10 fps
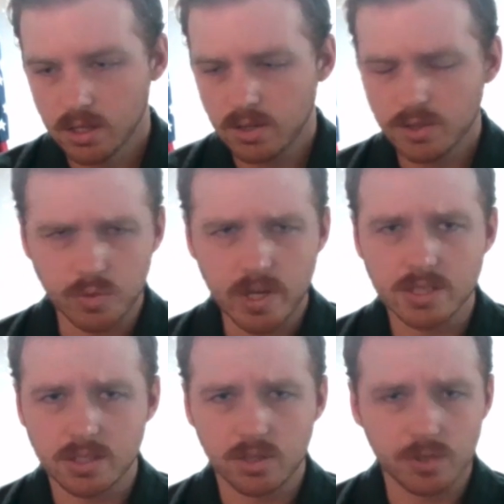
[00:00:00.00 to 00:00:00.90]
you know, I was
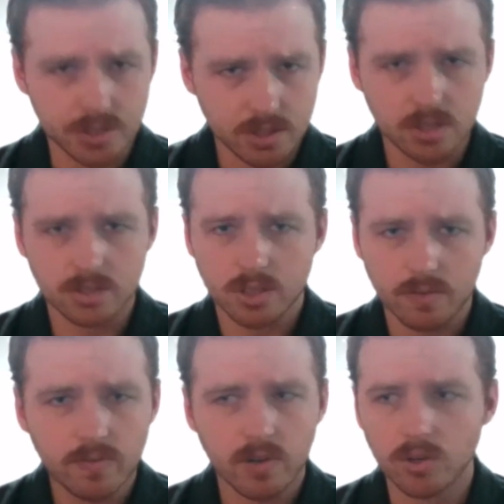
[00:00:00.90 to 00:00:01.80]
raised in a Christian
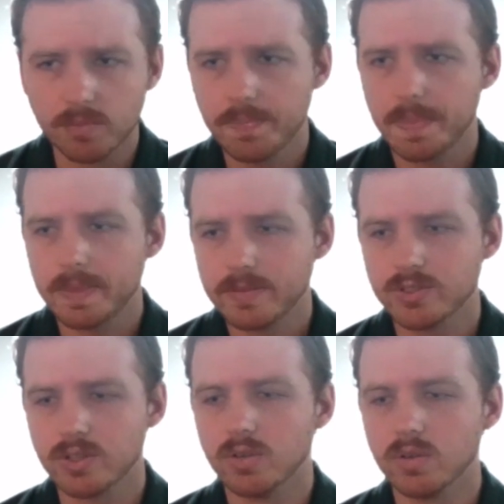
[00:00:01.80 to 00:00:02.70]
conservative home,
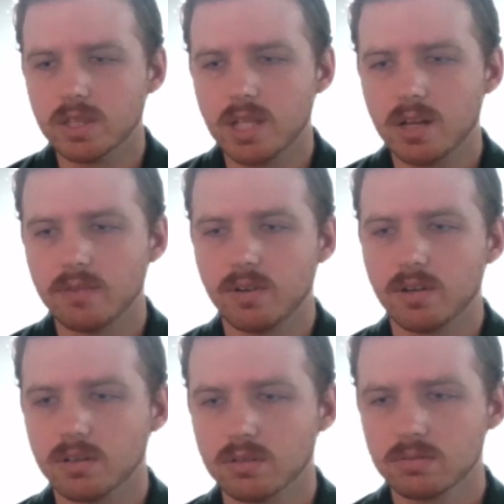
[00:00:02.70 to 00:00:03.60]
so a lot of
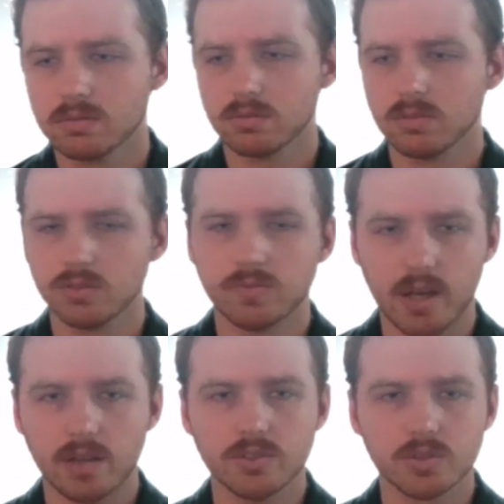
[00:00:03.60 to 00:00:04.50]
those
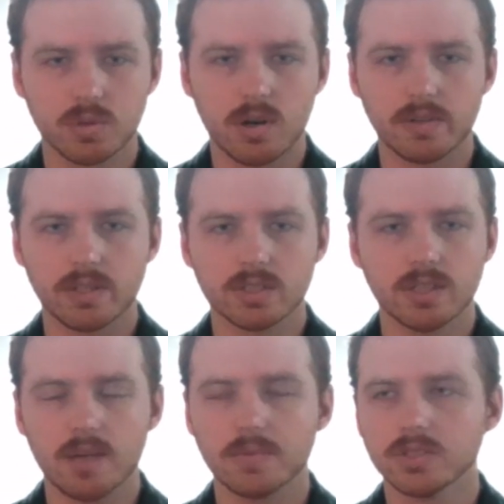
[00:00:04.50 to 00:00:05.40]
values were already
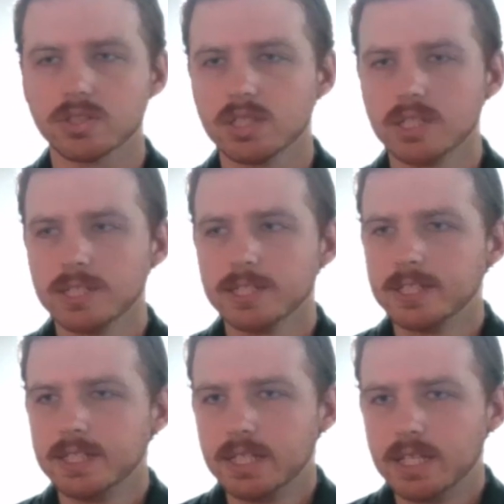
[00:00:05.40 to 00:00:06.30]
established.
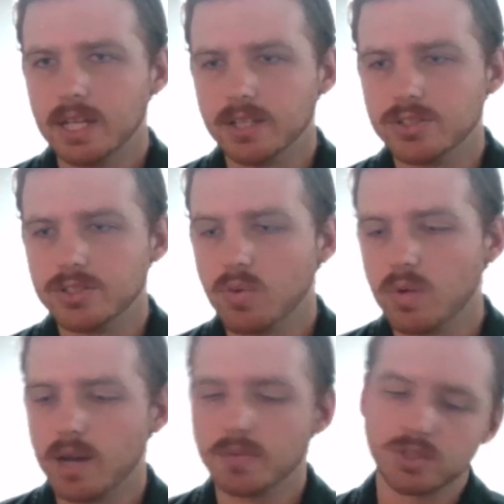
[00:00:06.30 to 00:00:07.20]
And so
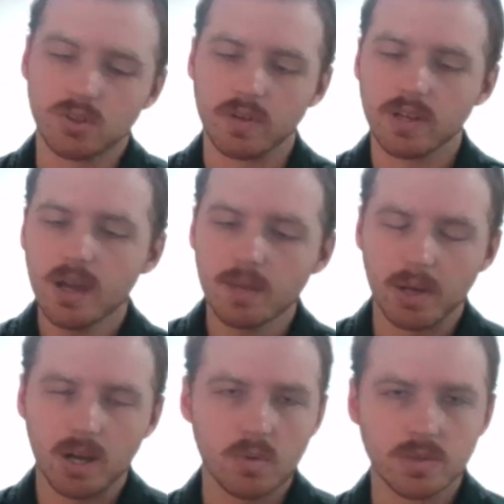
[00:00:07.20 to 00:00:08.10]
when I was growing up,
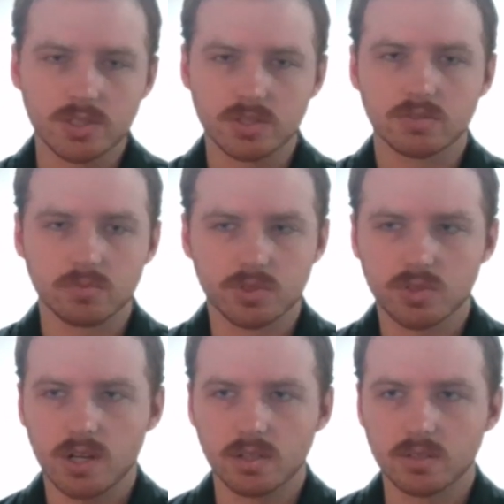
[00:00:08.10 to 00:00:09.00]
I always was
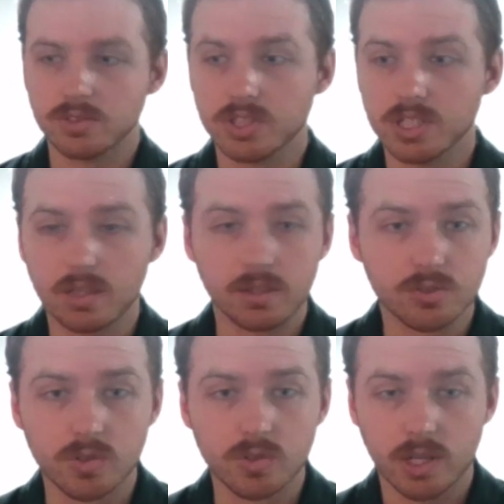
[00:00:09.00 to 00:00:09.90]
trying to just seek the
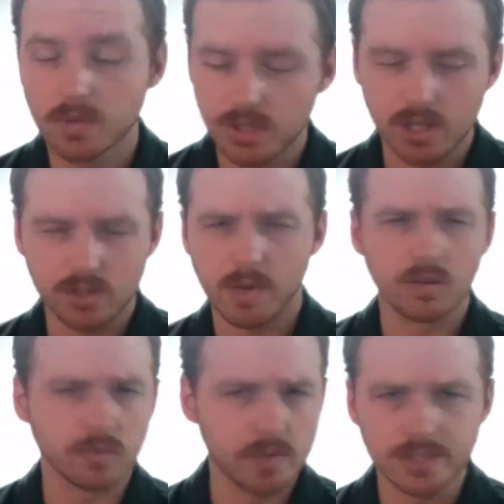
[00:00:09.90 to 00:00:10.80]
truth. I always tried to do my
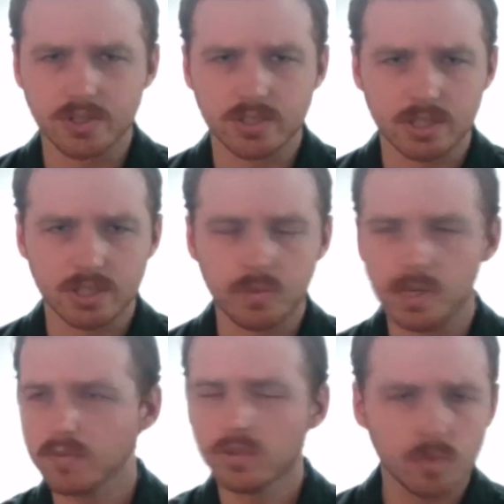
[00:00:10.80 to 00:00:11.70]
own research, and we
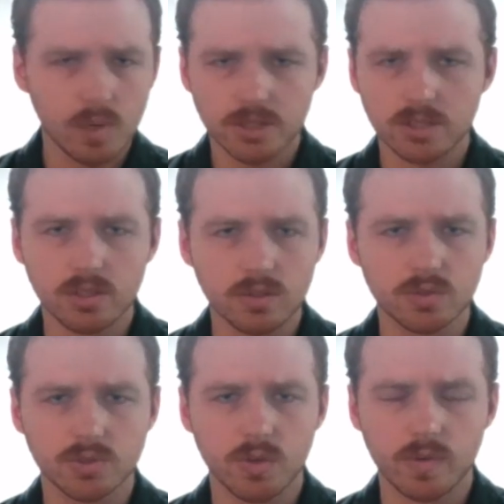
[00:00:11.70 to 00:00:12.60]
never really watched the
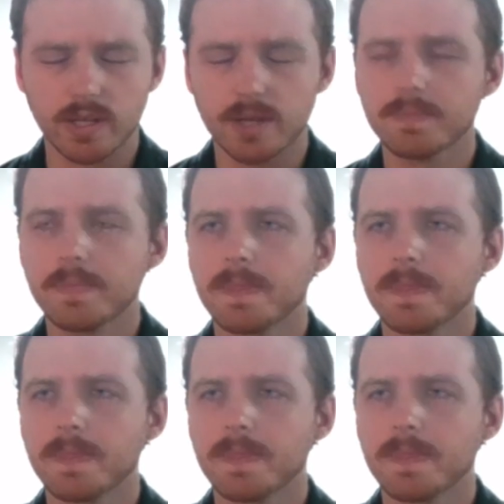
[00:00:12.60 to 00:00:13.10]
news growing up.